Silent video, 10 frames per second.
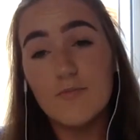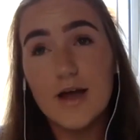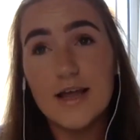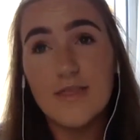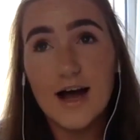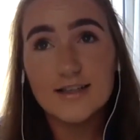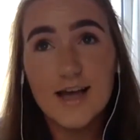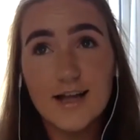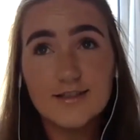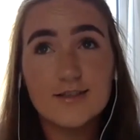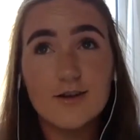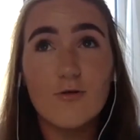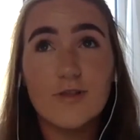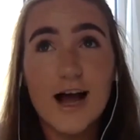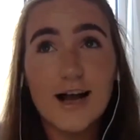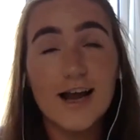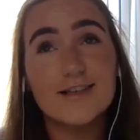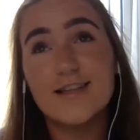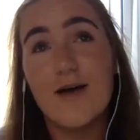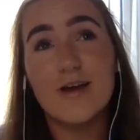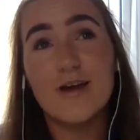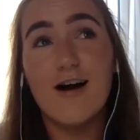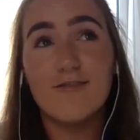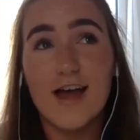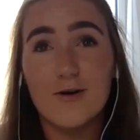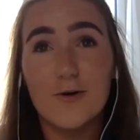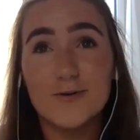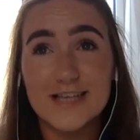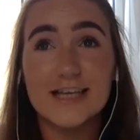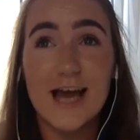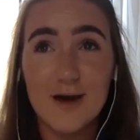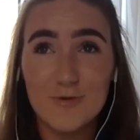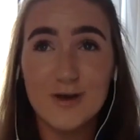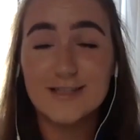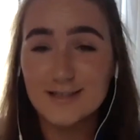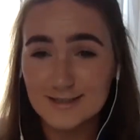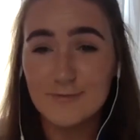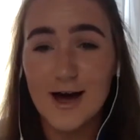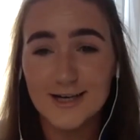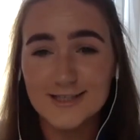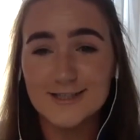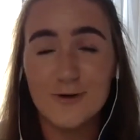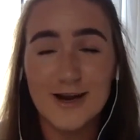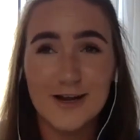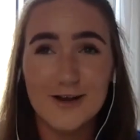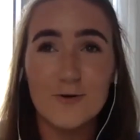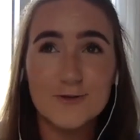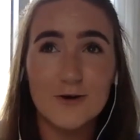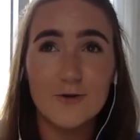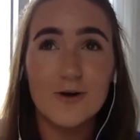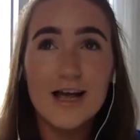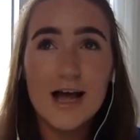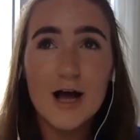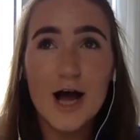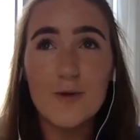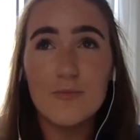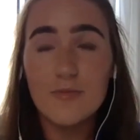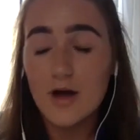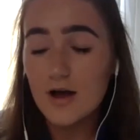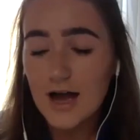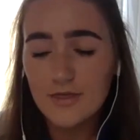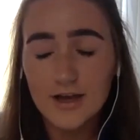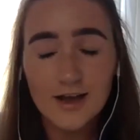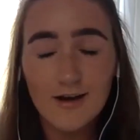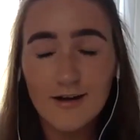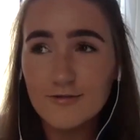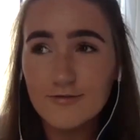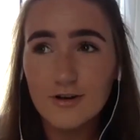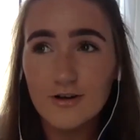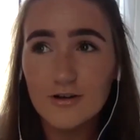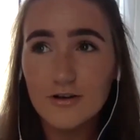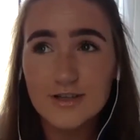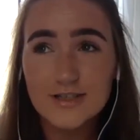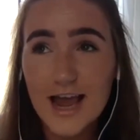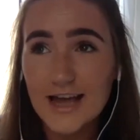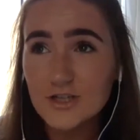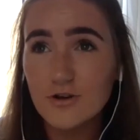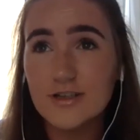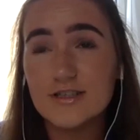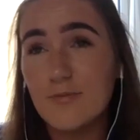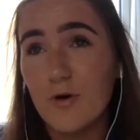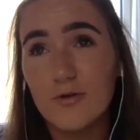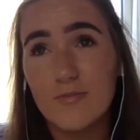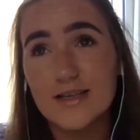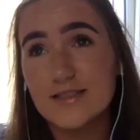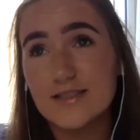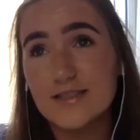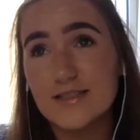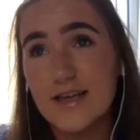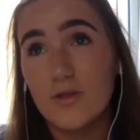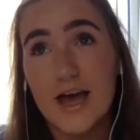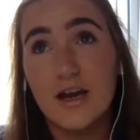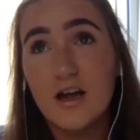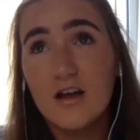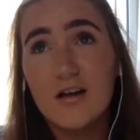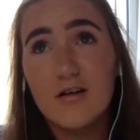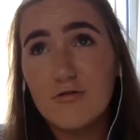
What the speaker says: in that sense. So that kind of set me off then, and I was like, yeah, business in Spanish is the way to go. So I think out of the 10 choices I put in my CEO then,